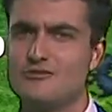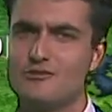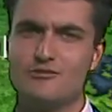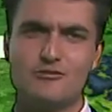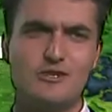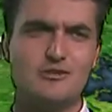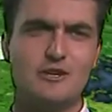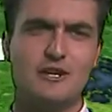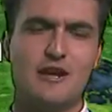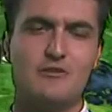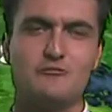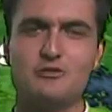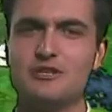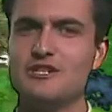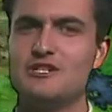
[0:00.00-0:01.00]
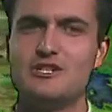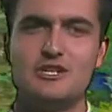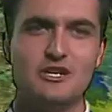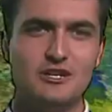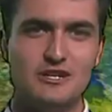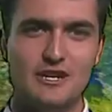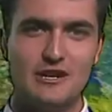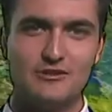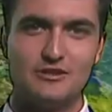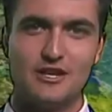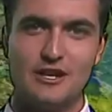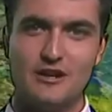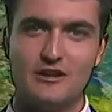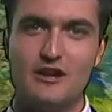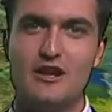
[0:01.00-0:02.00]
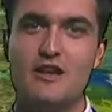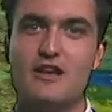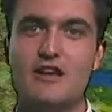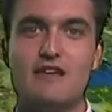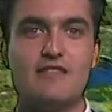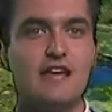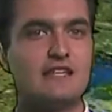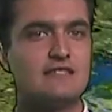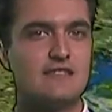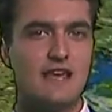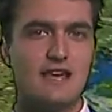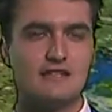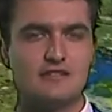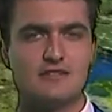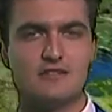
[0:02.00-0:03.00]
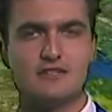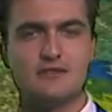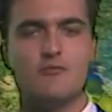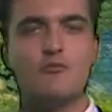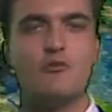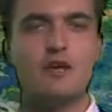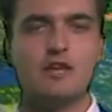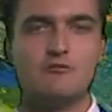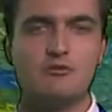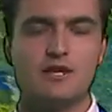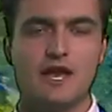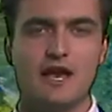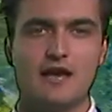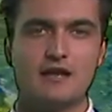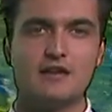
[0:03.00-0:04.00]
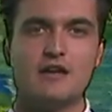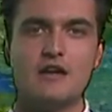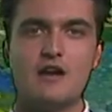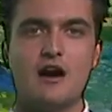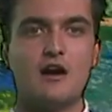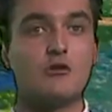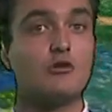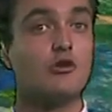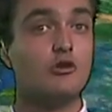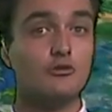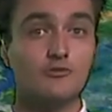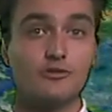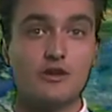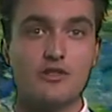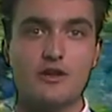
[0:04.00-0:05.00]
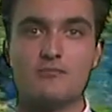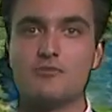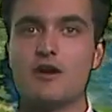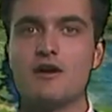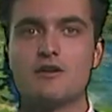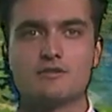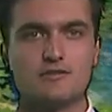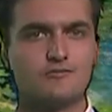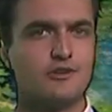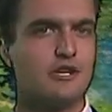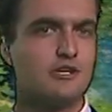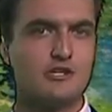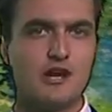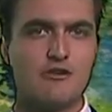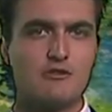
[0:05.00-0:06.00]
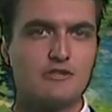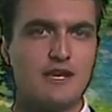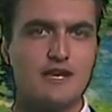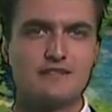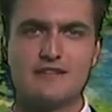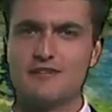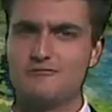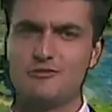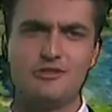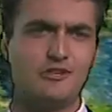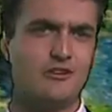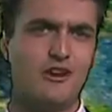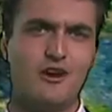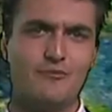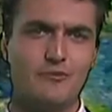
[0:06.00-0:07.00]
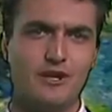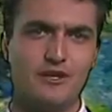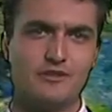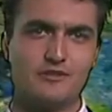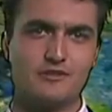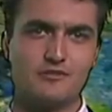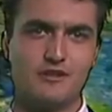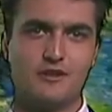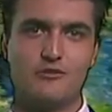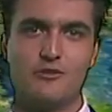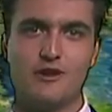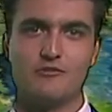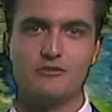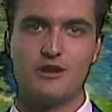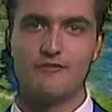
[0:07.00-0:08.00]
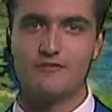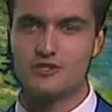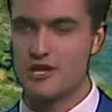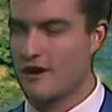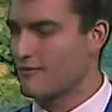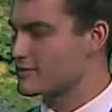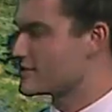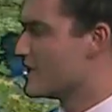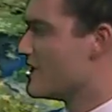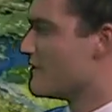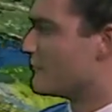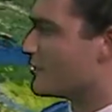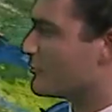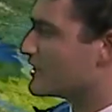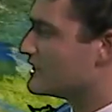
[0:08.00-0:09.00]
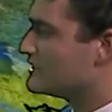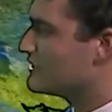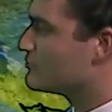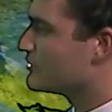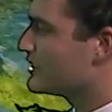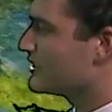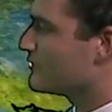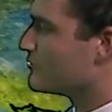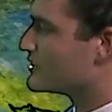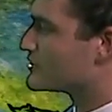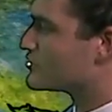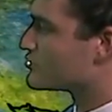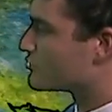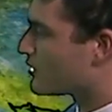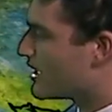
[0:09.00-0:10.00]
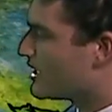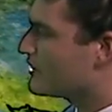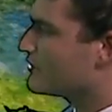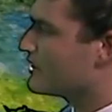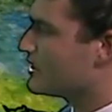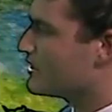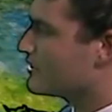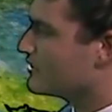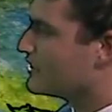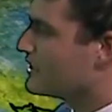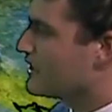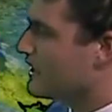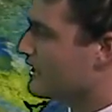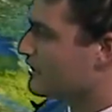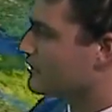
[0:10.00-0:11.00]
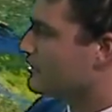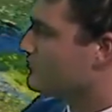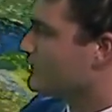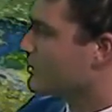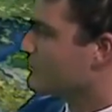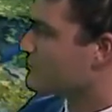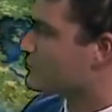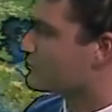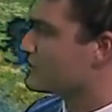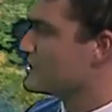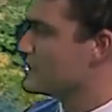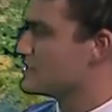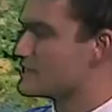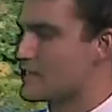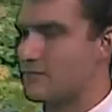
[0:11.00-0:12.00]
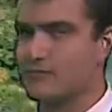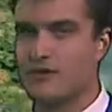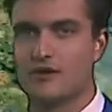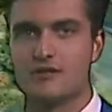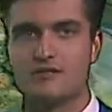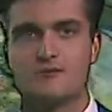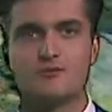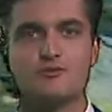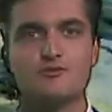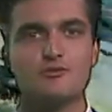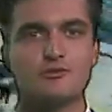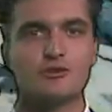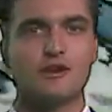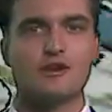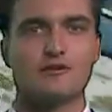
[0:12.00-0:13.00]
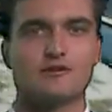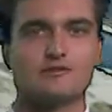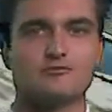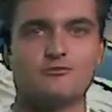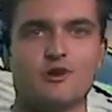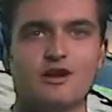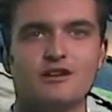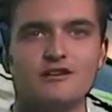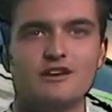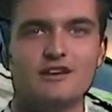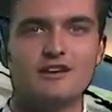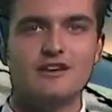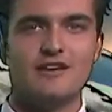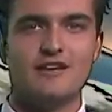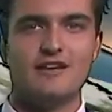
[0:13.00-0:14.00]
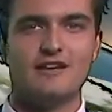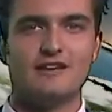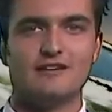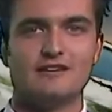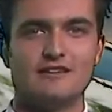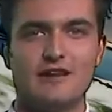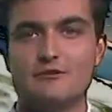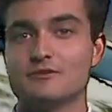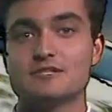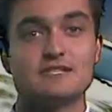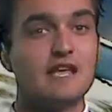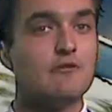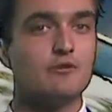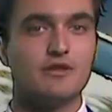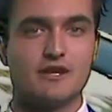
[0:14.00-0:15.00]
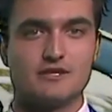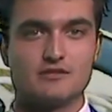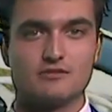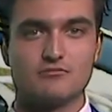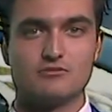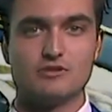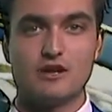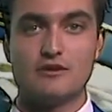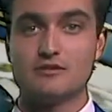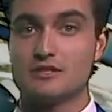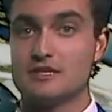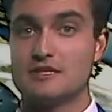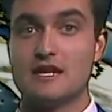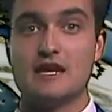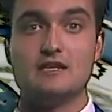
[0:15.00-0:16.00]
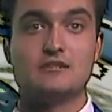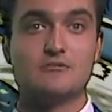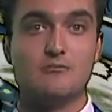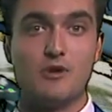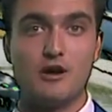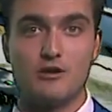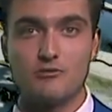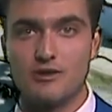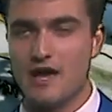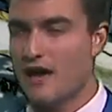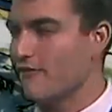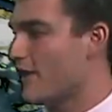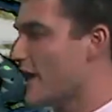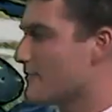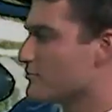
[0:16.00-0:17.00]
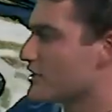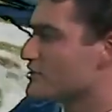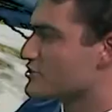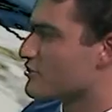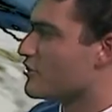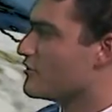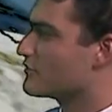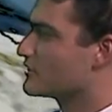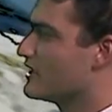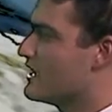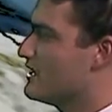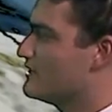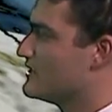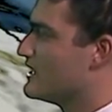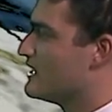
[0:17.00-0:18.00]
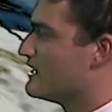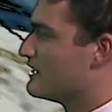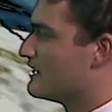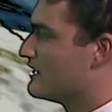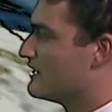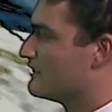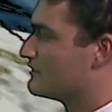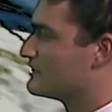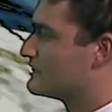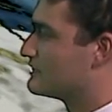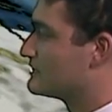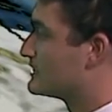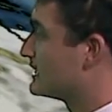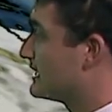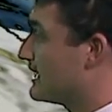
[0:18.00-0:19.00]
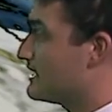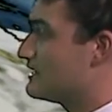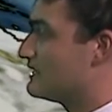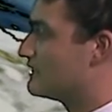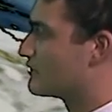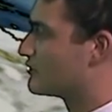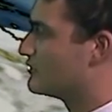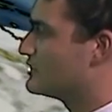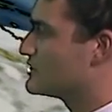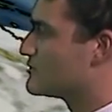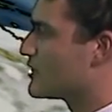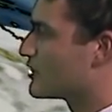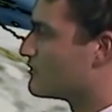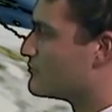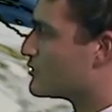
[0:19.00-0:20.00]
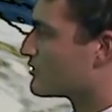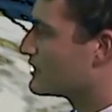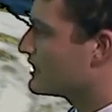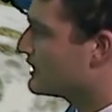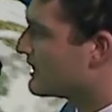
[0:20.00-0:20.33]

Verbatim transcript: degrees right now, really chilly out there. And that's thanks to some wind. We had a cold front that brought some rain showers last night, really not much in the way of rain showers, but what it did bring was drier air and a good little breeze that brought in some cooler air as well. And that will stay with us throughout the day tomorrow. We have high pressure overhead uh, tonight and early tomorrow morning.